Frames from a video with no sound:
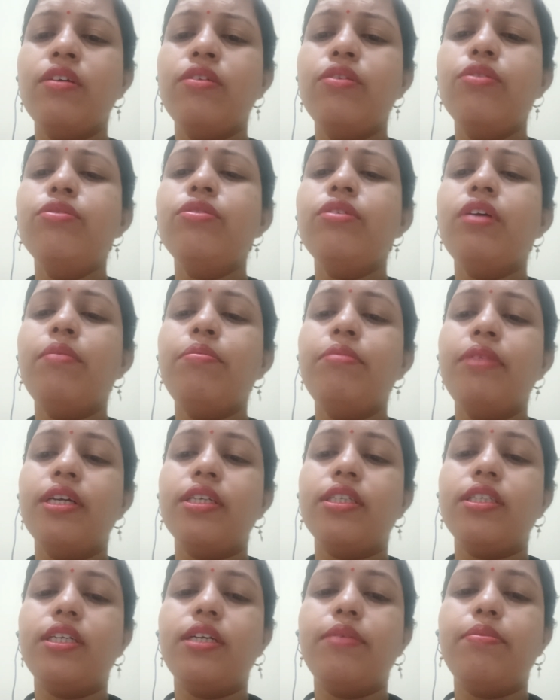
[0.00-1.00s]
Use of
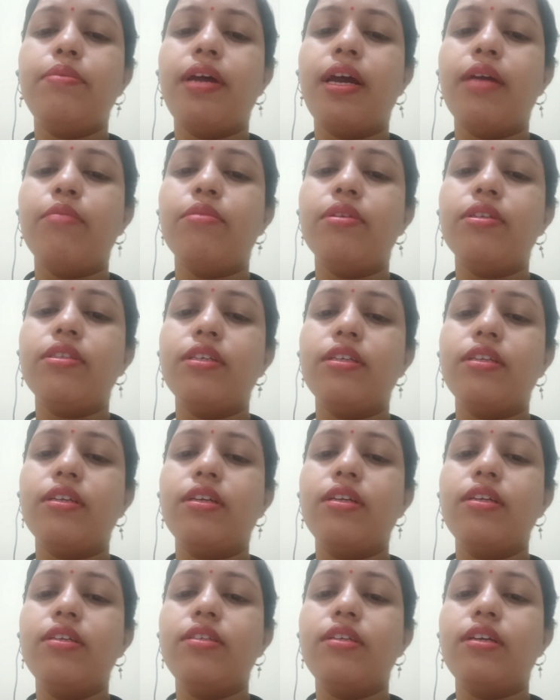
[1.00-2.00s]
nested primers
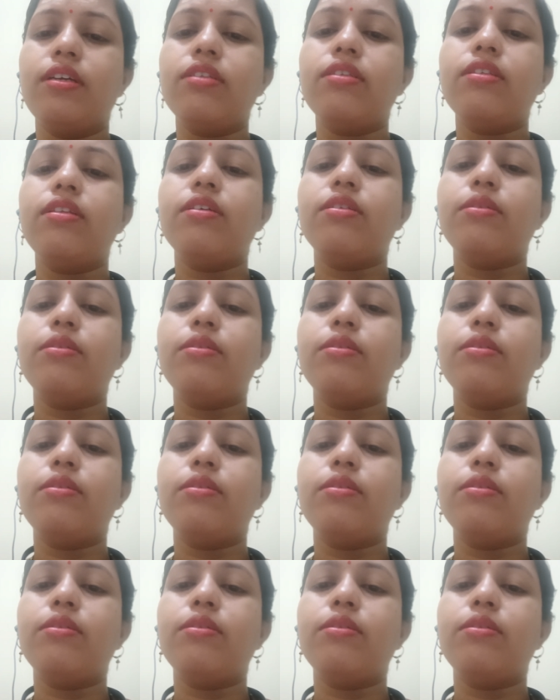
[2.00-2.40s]
increases